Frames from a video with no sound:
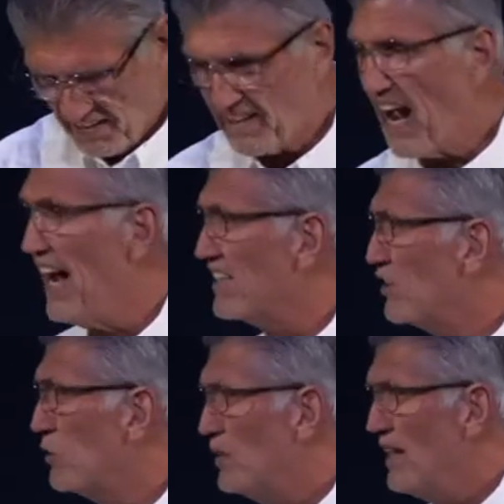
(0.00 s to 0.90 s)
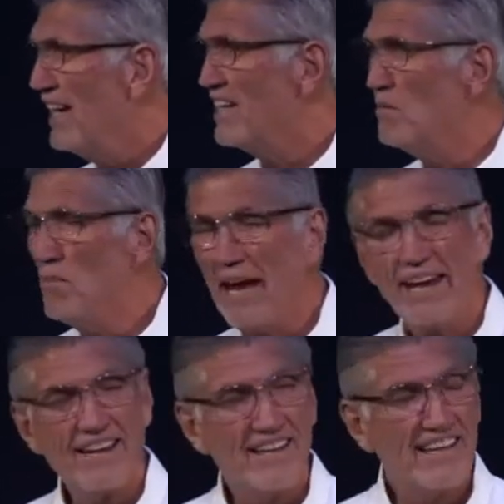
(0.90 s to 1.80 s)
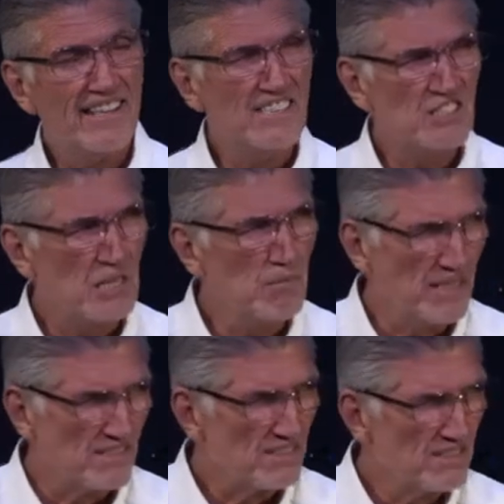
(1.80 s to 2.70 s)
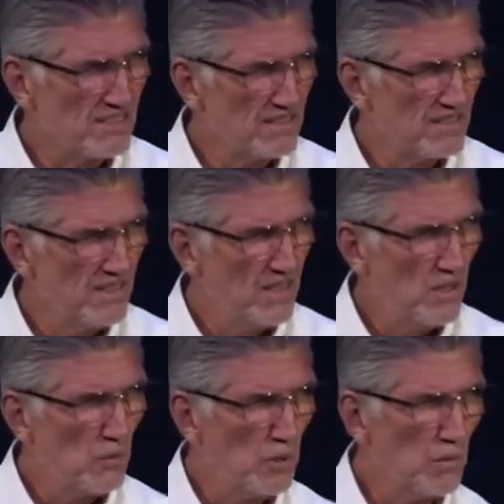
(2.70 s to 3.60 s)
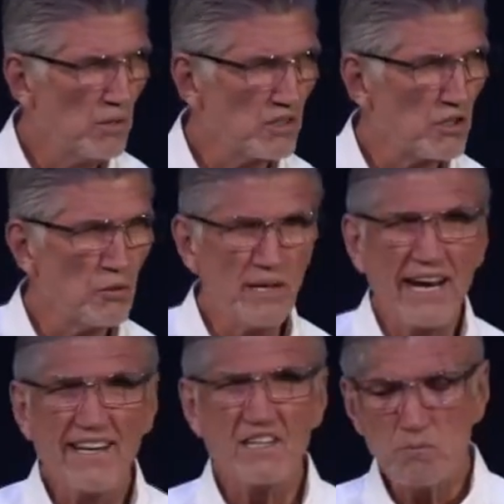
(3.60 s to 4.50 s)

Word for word: God created man in His image. We were created to